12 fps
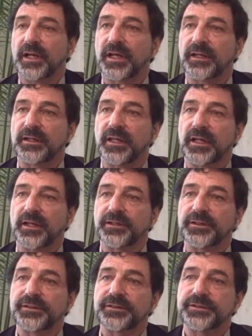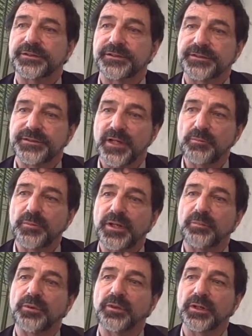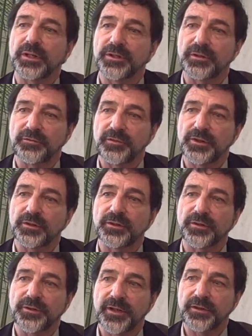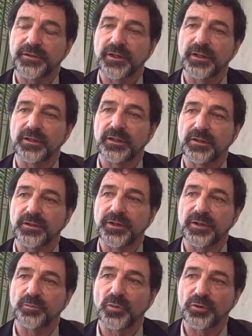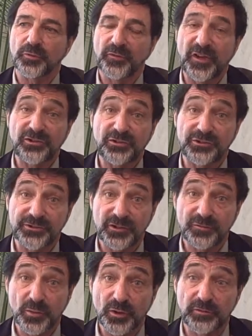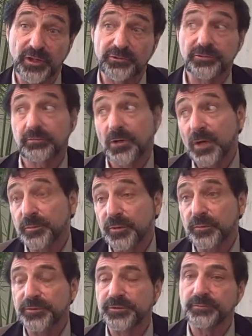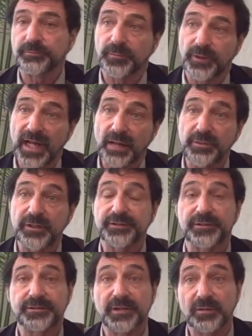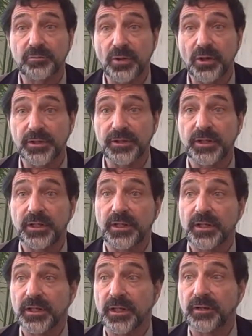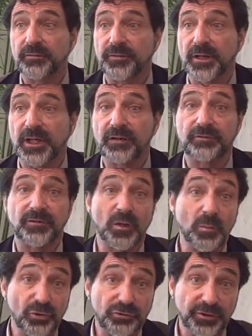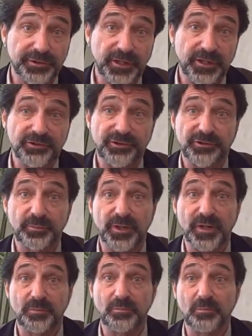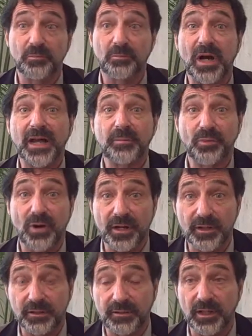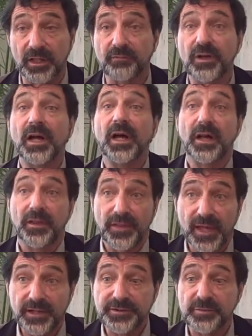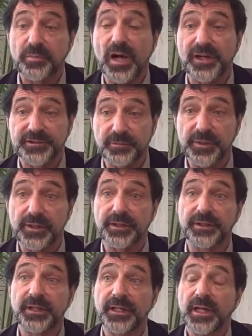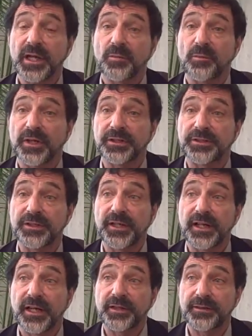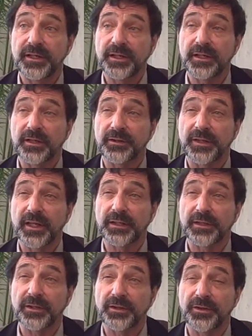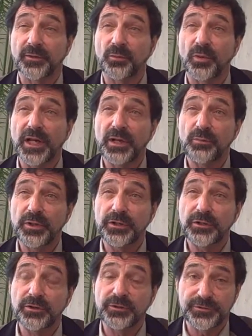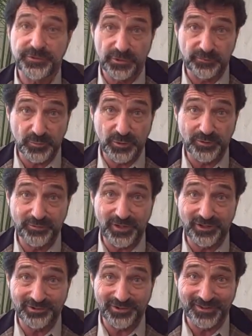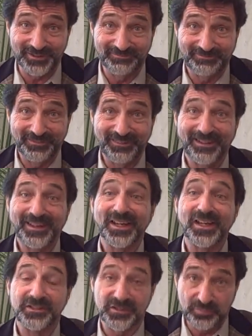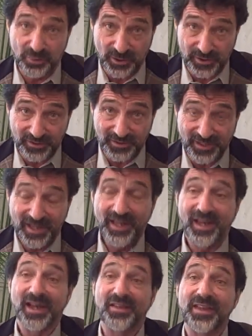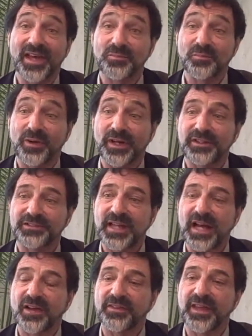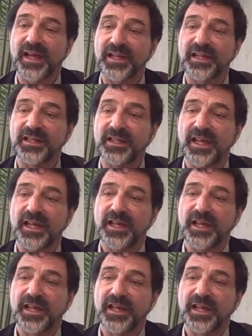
and some people in the field think that motivation, self-motivation, optimism, or happiness is not part of emotional intelligence, but a byproduct of. That is a possibility, but today I think that the way we use self-motivation is important, and that can